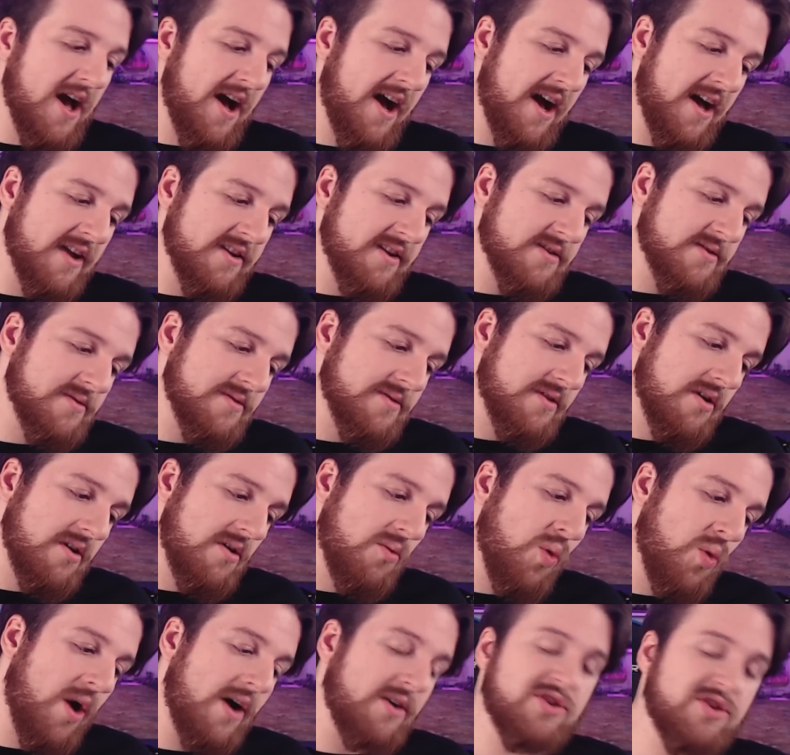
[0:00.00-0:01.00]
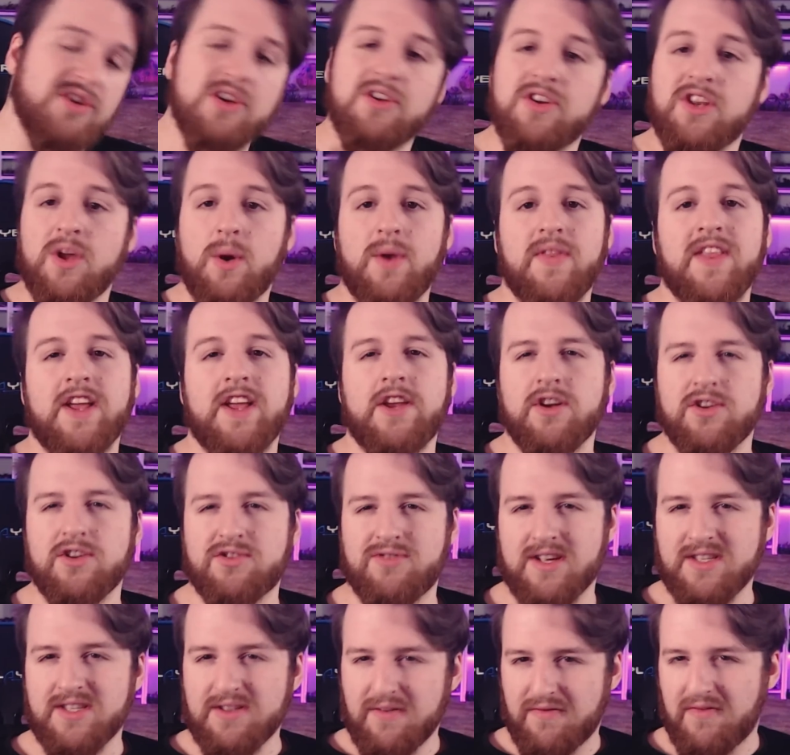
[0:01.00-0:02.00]
and whilst you're doing this, you're
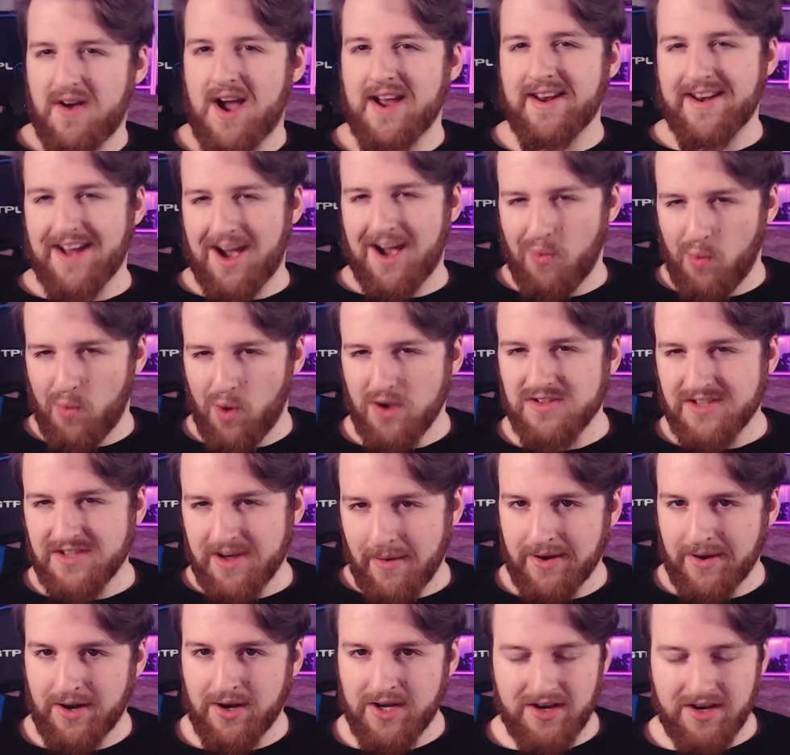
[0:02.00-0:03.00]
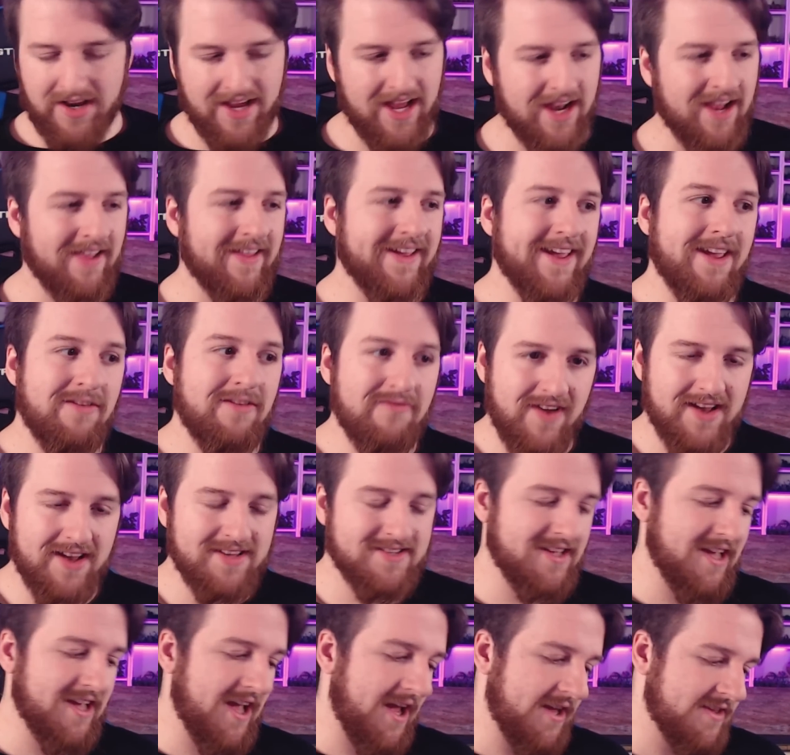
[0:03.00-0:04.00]
trying to find out what's going on. You're kind of like
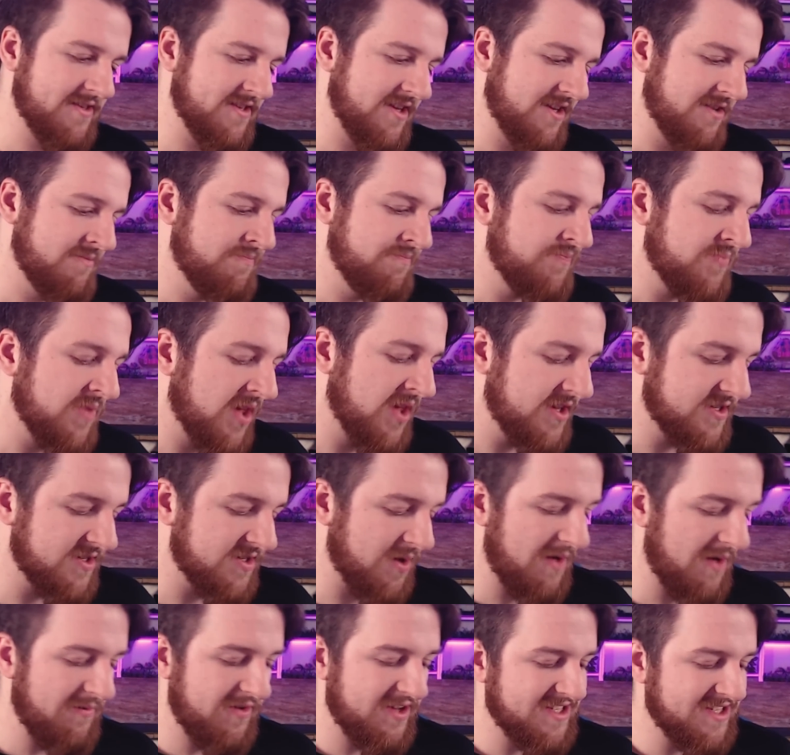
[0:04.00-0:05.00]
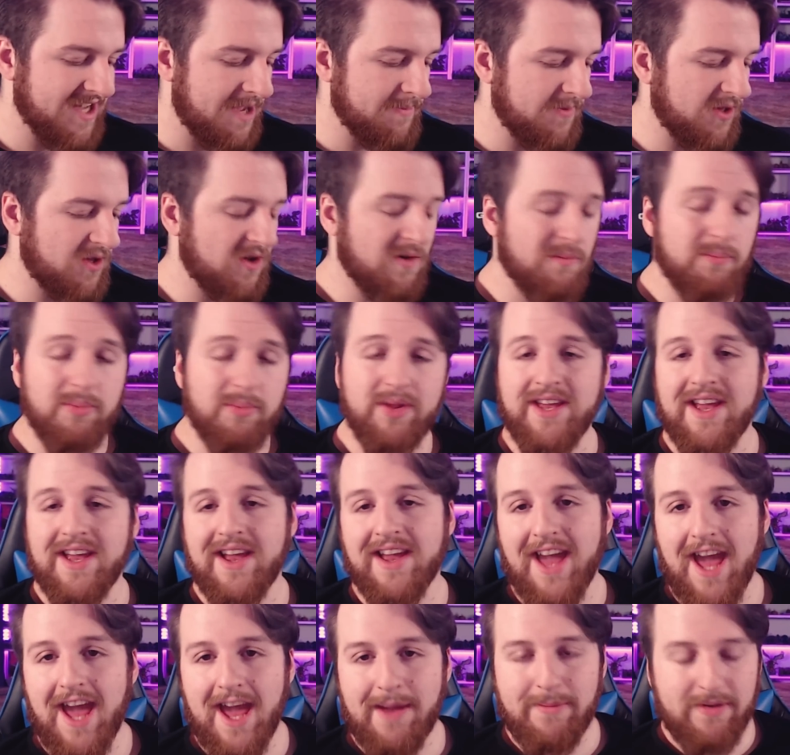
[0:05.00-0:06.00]
investigating. So every time you complete a
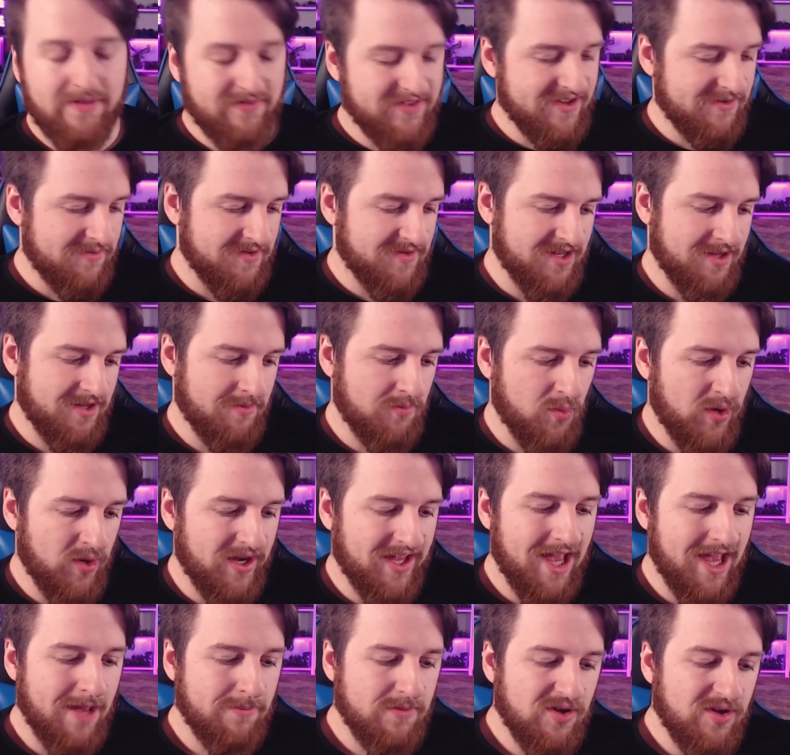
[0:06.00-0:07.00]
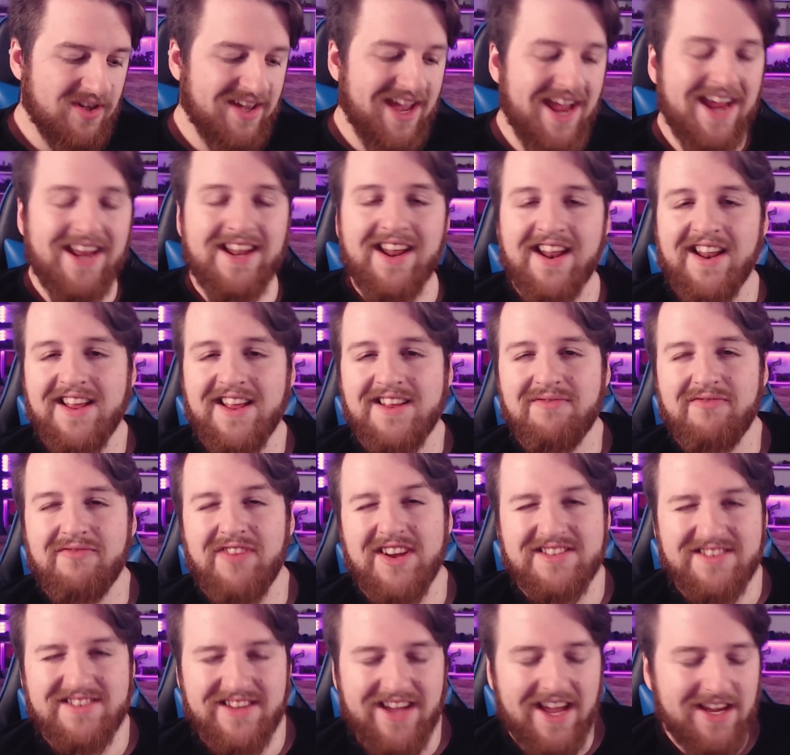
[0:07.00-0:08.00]
game, every time you win a game, you gain an
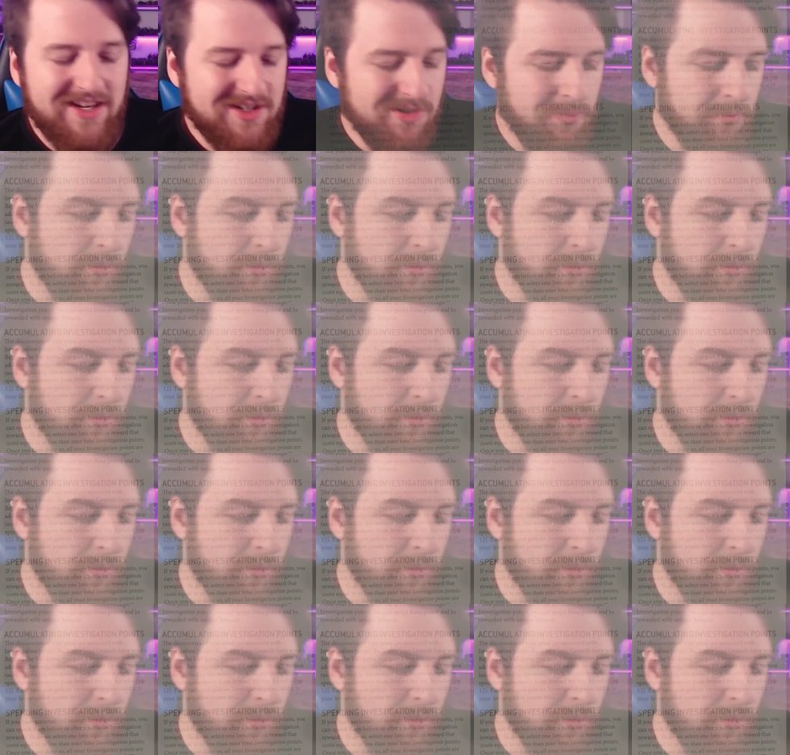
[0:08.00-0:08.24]
investigation